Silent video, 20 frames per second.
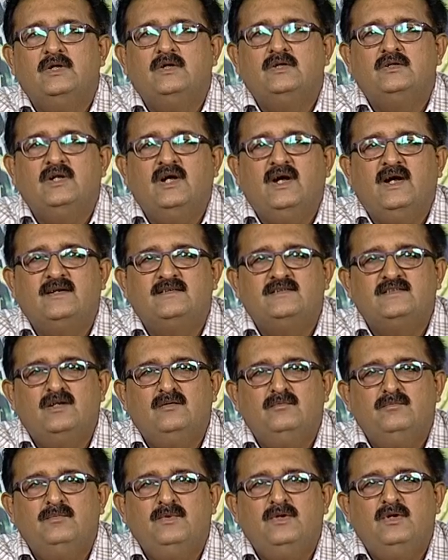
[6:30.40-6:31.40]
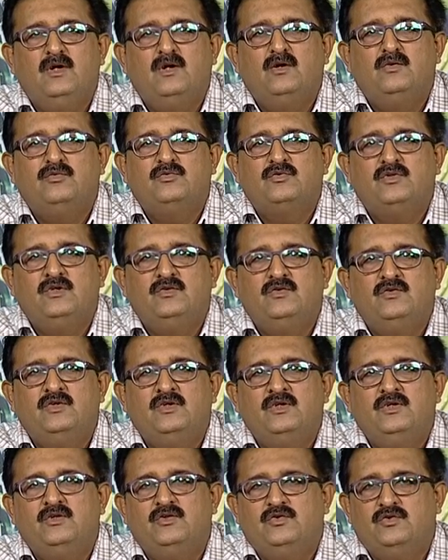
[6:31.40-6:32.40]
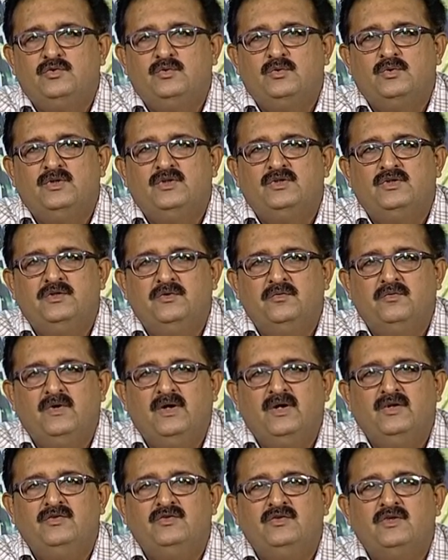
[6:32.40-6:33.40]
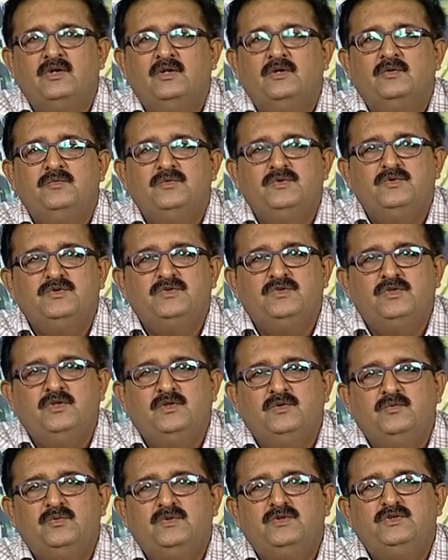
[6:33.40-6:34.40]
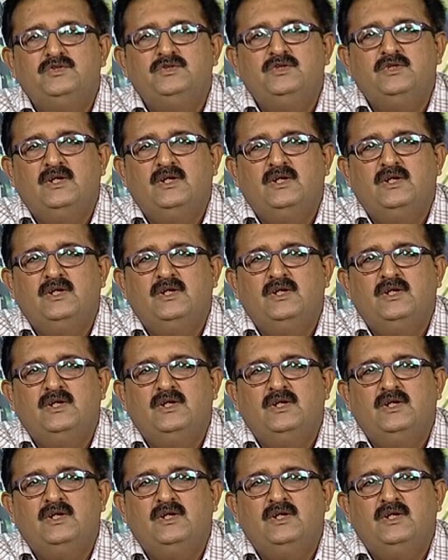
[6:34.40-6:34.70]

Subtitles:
The example of such a storage device with sequential